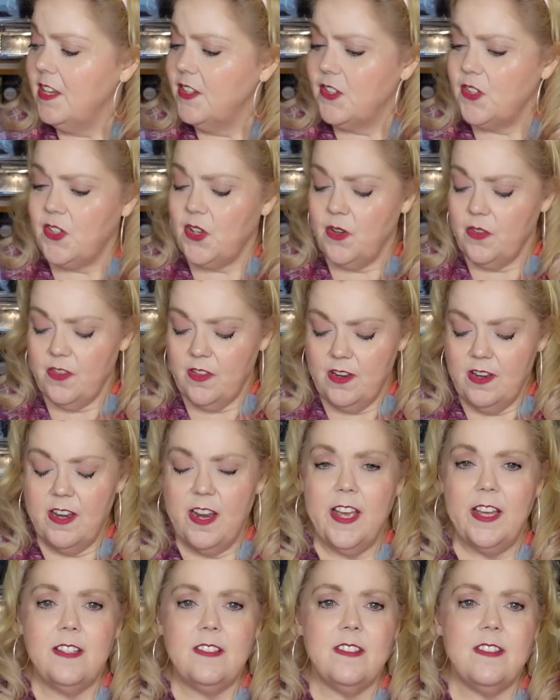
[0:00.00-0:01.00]
So the
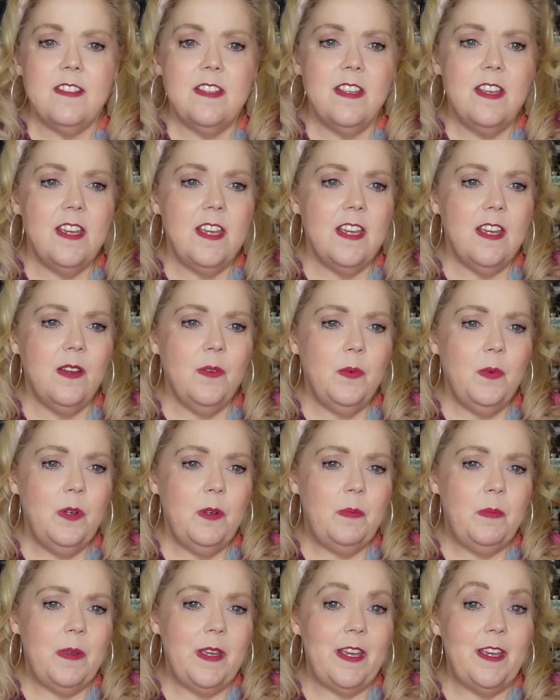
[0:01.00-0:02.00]
next thing
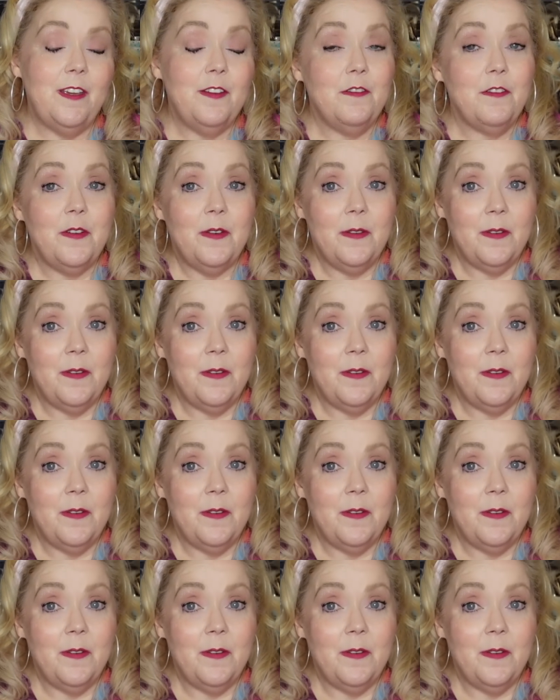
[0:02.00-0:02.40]
would be,